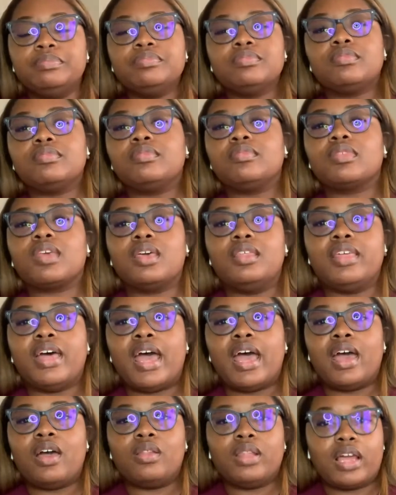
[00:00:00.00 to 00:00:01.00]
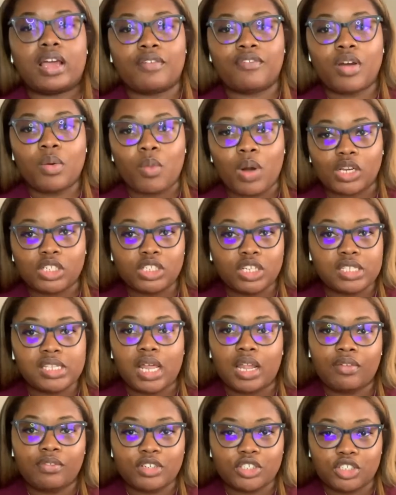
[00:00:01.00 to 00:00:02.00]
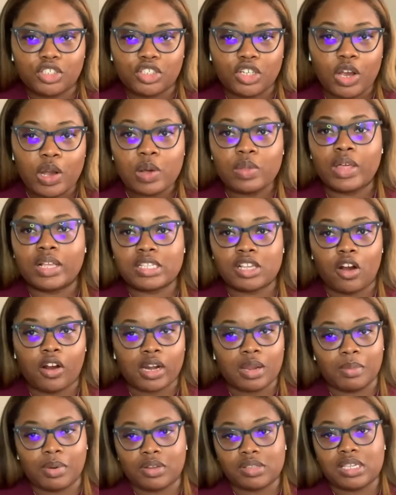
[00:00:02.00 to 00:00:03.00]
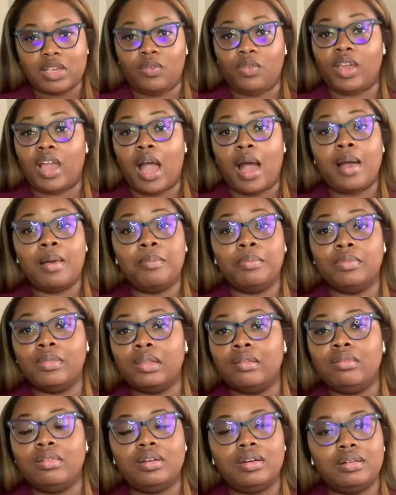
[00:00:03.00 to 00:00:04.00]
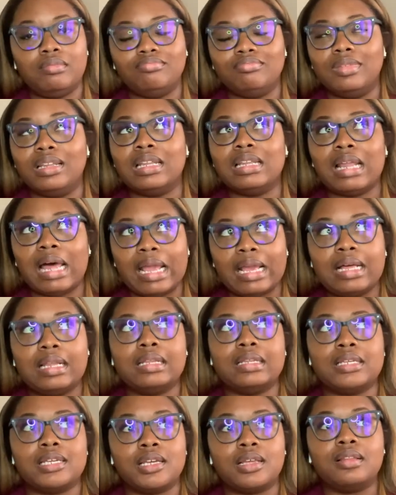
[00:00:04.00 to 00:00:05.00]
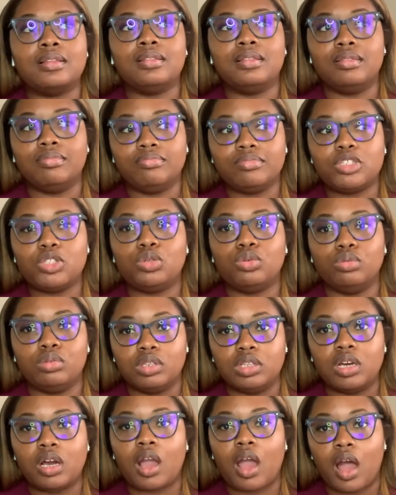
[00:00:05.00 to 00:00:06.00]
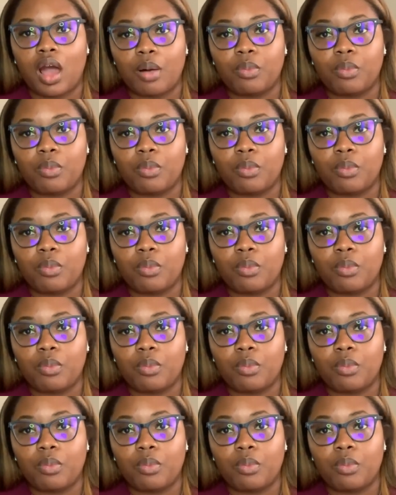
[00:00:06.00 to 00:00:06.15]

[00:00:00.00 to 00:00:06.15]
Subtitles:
that, like, if I'm watching a television show that's already been on TV, I'm likely to look up what